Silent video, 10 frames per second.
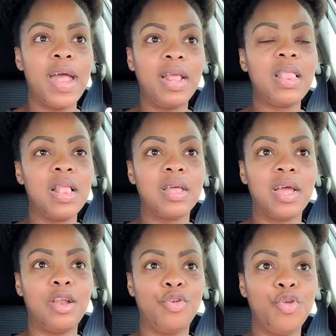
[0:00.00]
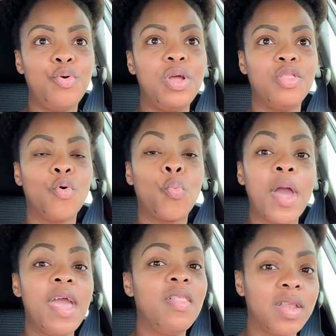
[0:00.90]
anything that I do, in the
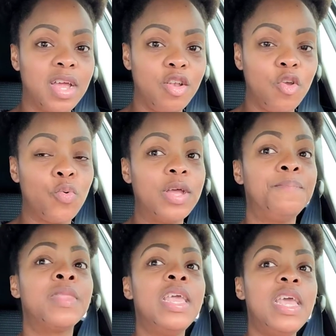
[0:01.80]
way that I do it,